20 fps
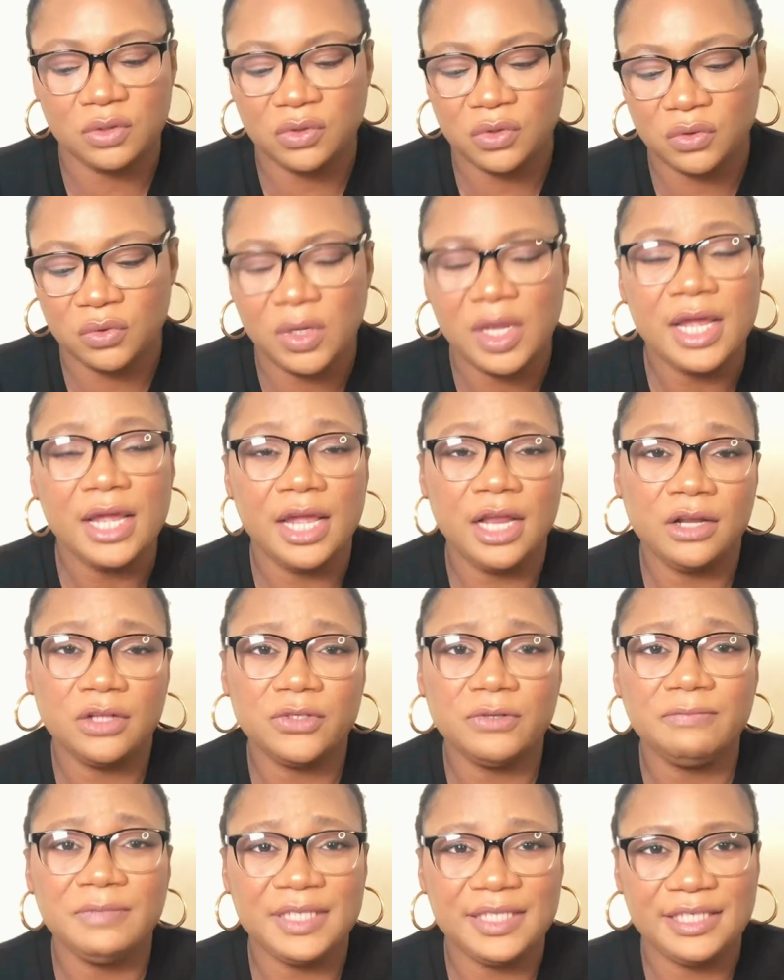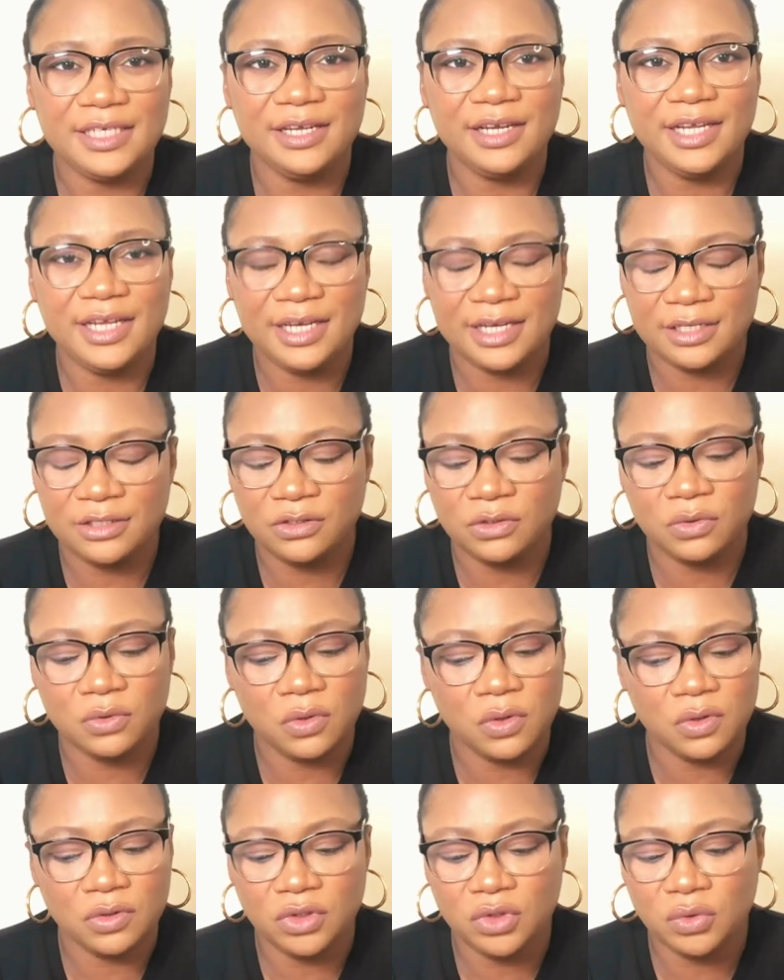So a lot of detailing and so
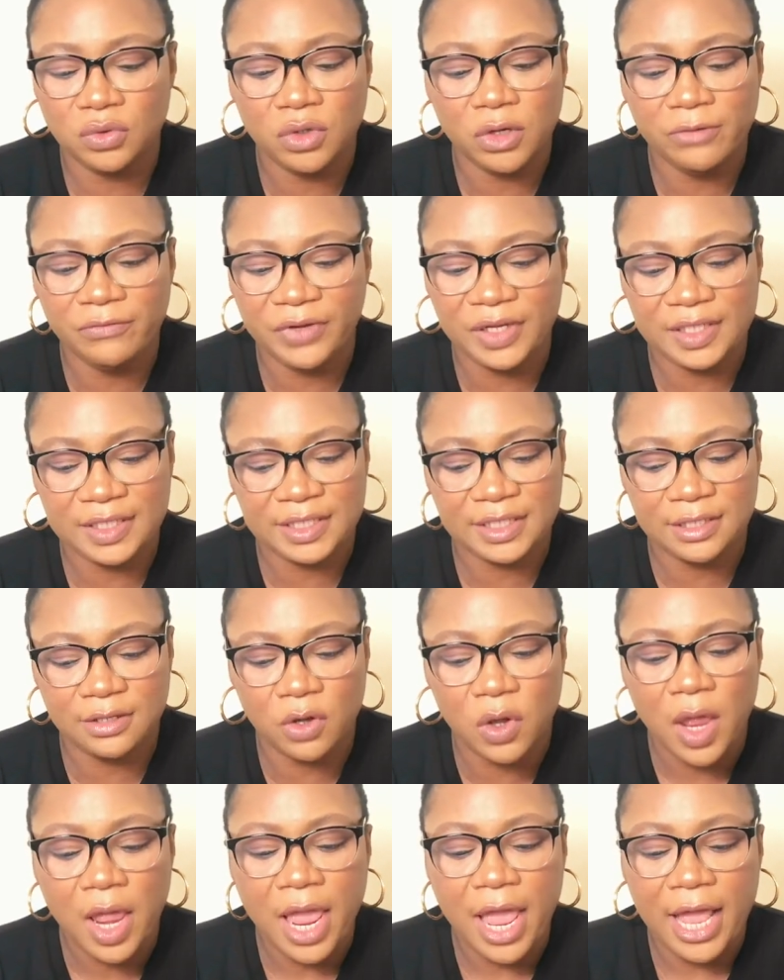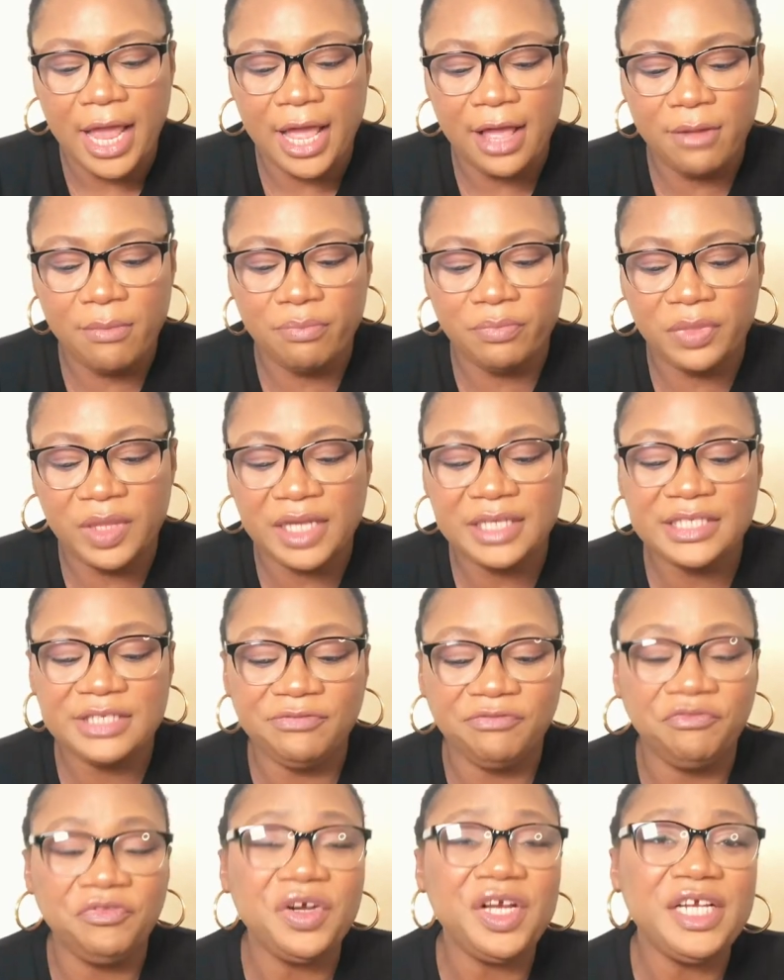on. You'll love it. So there's
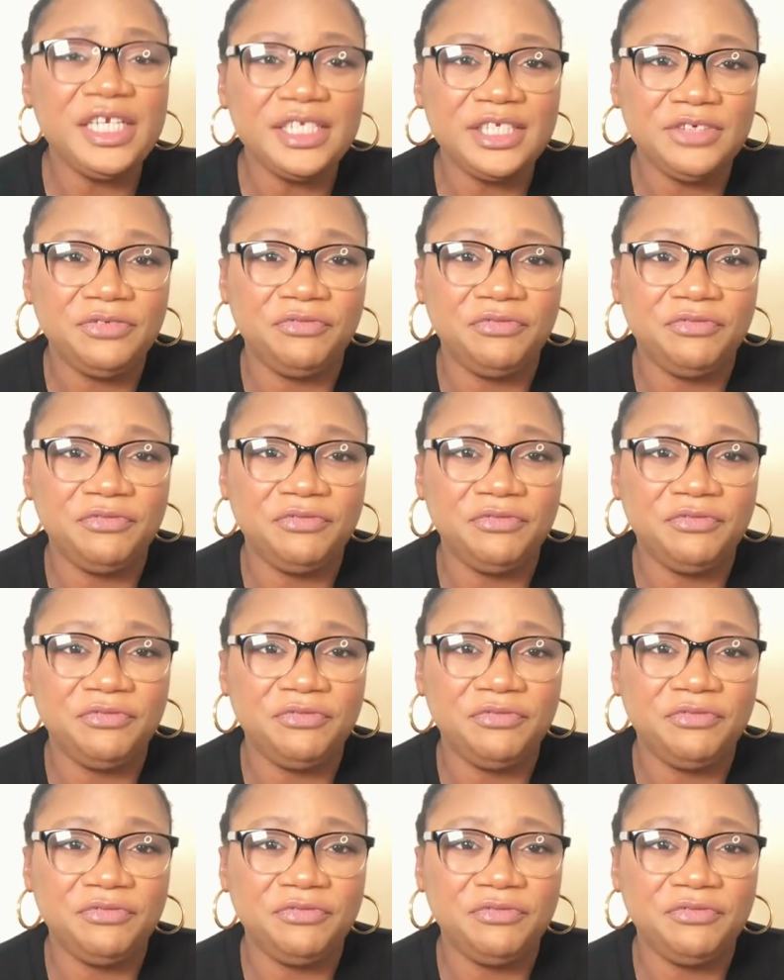fringe